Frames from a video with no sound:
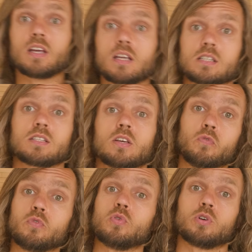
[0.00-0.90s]
is
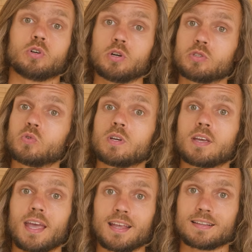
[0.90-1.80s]
if you're not
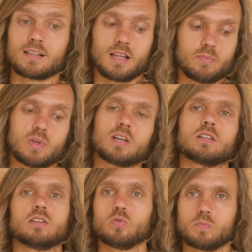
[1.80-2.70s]
doing 8
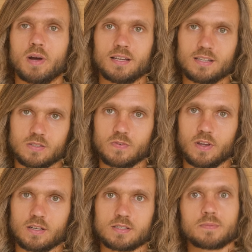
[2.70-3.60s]
climbing, don't buy these
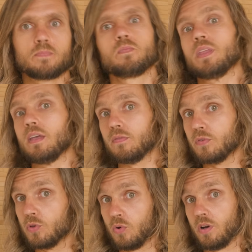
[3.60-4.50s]
things. If
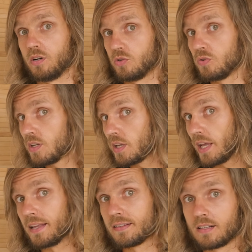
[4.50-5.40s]
you are doing
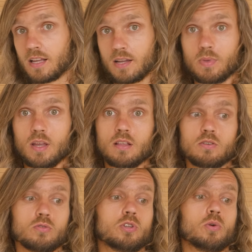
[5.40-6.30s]
8 climbing and
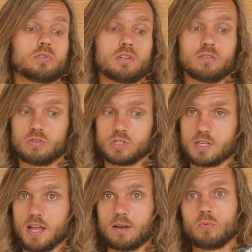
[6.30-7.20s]
you don't
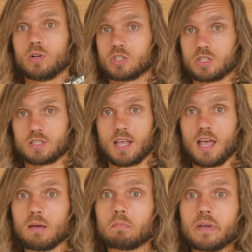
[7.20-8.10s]
understand what just
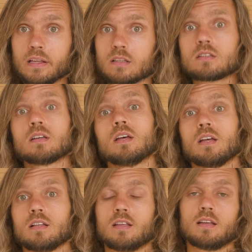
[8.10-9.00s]
happened,
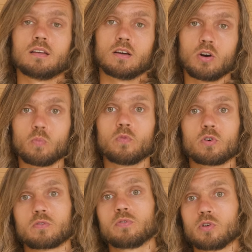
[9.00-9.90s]
then the
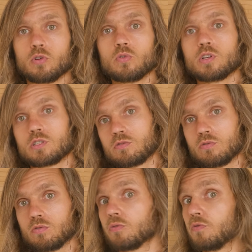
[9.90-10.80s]
homework for you is
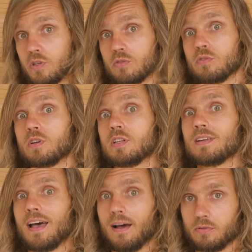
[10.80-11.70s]
to figure it
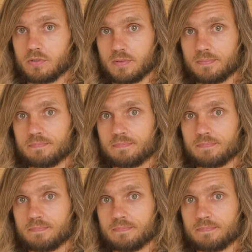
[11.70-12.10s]
out.